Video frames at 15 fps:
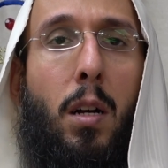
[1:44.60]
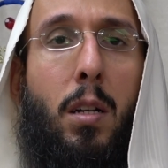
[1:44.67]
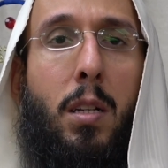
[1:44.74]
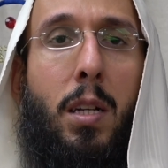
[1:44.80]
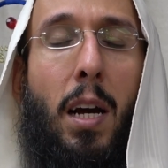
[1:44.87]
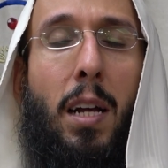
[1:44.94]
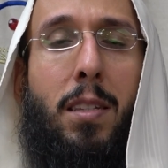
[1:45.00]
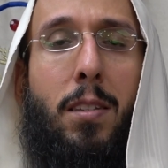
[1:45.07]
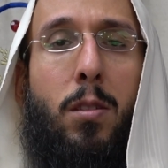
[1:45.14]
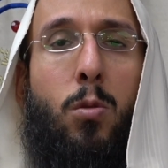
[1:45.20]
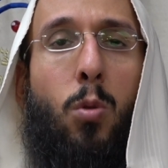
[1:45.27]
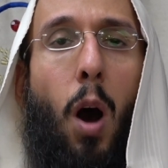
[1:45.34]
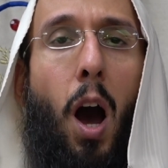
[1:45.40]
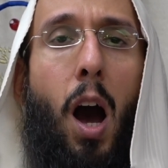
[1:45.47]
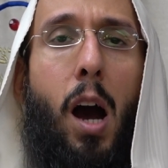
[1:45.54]
gets
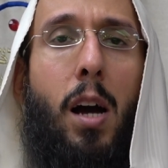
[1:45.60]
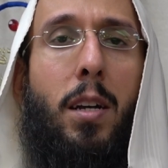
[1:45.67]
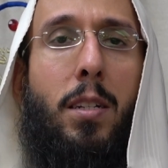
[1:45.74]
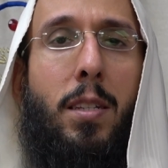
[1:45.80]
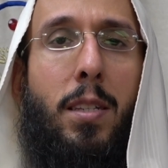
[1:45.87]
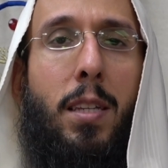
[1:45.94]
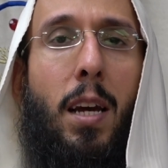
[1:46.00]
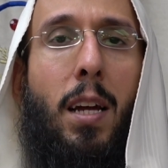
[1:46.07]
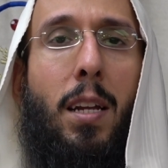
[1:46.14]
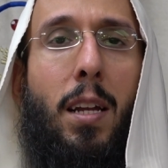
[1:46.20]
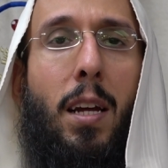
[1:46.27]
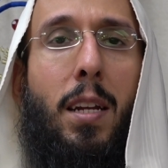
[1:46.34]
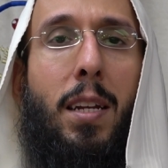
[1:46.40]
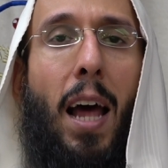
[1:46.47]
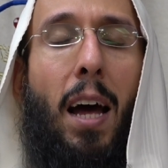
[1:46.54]
to ice, then
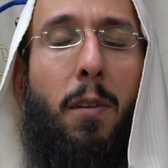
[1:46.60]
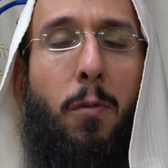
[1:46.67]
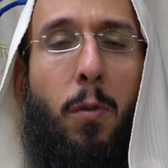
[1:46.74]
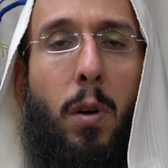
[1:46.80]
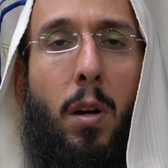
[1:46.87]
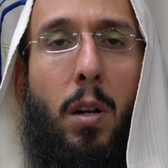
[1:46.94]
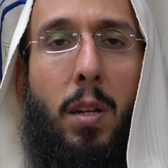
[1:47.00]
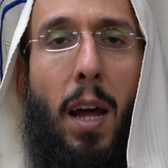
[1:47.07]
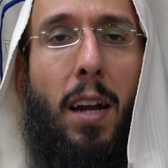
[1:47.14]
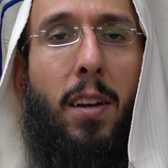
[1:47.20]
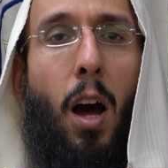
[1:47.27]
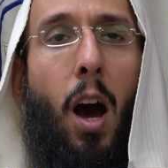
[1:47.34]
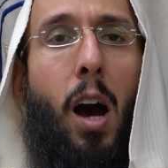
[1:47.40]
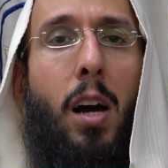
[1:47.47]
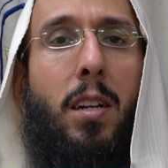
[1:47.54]
that
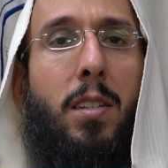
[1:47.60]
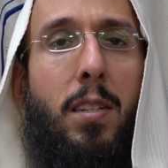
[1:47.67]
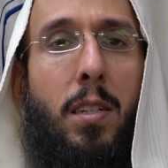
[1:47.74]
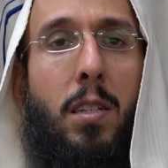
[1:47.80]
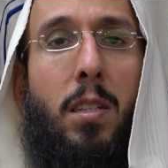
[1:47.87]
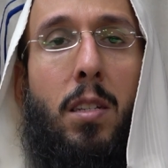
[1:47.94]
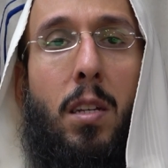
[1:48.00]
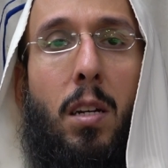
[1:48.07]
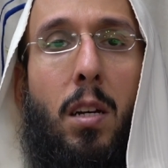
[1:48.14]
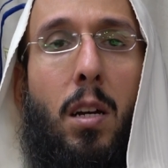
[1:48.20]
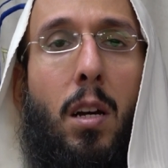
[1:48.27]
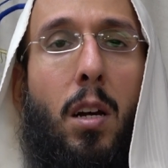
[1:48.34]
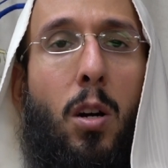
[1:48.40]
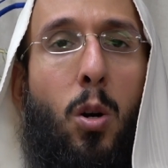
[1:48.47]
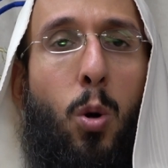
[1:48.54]
ice is
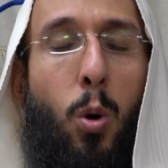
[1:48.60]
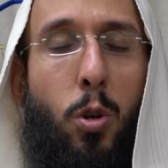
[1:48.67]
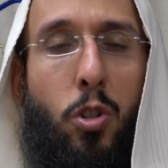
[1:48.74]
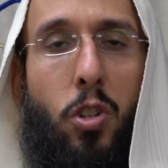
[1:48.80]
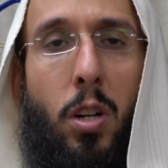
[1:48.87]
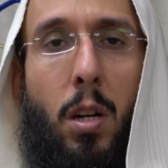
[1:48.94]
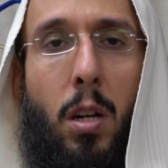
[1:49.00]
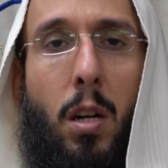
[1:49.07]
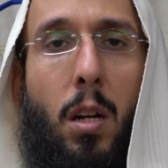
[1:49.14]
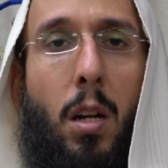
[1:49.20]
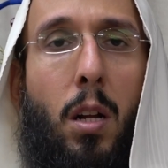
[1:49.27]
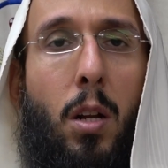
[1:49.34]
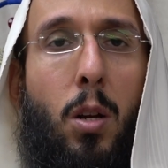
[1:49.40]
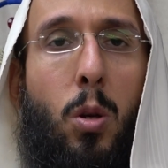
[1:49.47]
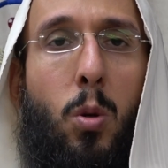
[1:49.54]
kosher
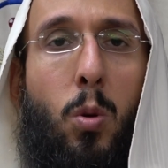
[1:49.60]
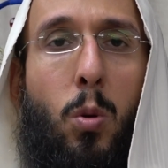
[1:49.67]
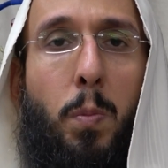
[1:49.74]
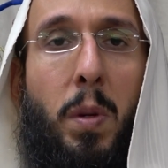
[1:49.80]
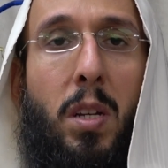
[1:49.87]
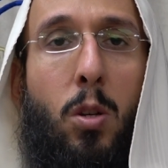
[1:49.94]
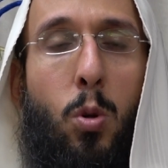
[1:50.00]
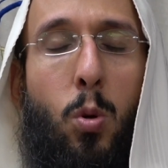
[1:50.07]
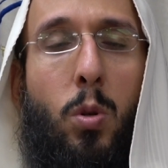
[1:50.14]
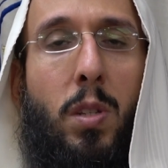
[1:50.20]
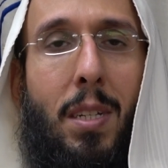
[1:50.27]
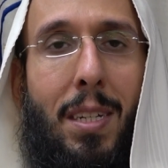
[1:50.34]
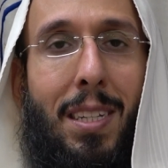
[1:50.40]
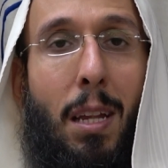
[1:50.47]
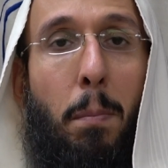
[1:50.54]
to be used
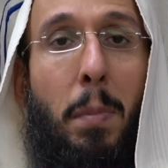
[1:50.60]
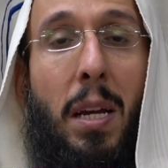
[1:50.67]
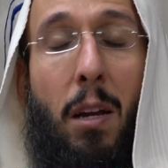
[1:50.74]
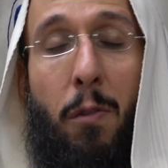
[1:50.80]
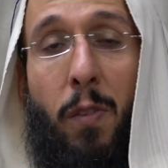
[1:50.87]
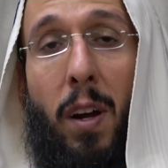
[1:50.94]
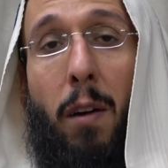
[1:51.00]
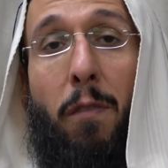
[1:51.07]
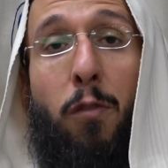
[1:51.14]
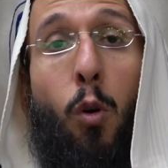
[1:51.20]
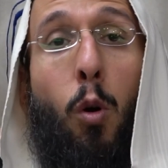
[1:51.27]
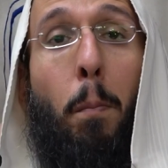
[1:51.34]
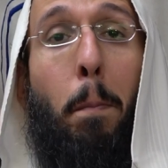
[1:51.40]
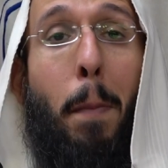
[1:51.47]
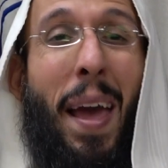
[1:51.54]
in the mikveh
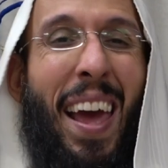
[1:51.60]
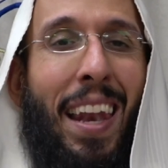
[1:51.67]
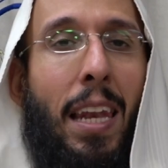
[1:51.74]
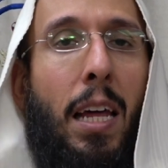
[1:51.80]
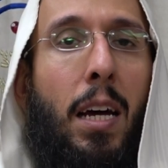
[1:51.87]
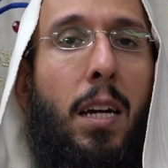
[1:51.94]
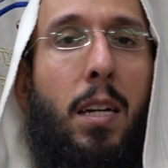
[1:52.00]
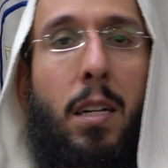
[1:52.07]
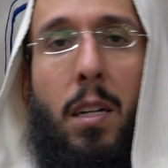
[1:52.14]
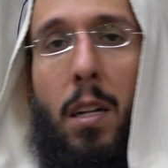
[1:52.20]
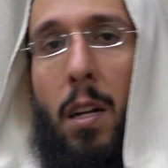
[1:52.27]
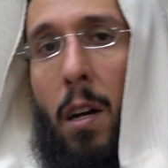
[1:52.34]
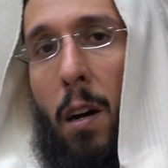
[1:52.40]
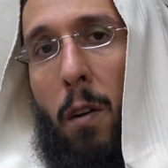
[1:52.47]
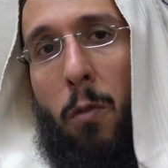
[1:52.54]
for men
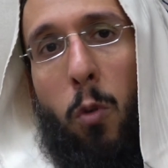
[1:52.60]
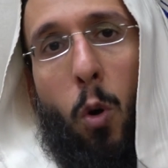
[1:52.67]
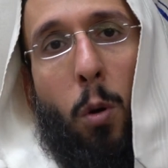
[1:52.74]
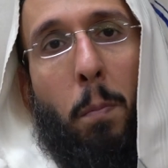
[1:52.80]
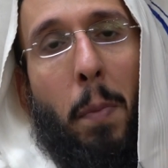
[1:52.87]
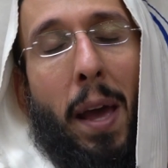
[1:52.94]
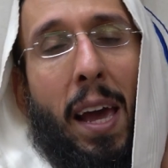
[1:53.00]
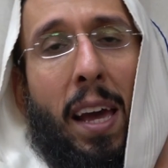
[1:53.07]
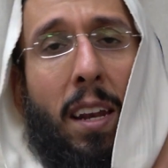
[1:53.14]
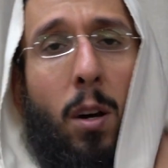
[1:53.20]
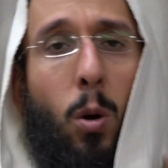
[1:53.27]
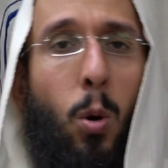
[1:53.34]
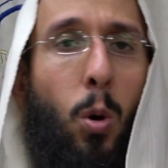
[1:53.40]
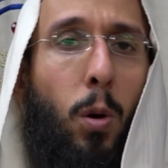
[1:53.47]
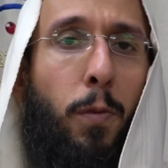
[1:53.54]

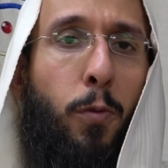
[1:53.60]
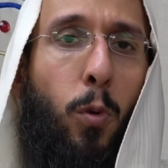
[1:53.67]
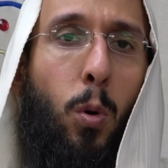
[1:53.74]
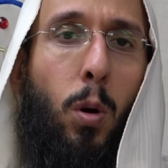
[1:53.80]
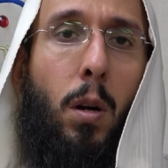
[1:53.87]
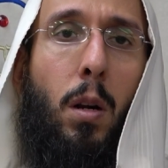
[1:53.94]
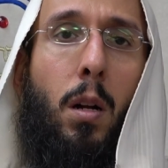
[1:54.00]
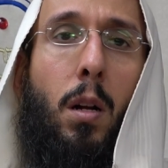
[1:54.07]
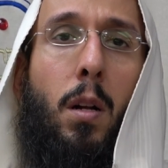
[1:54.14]
or for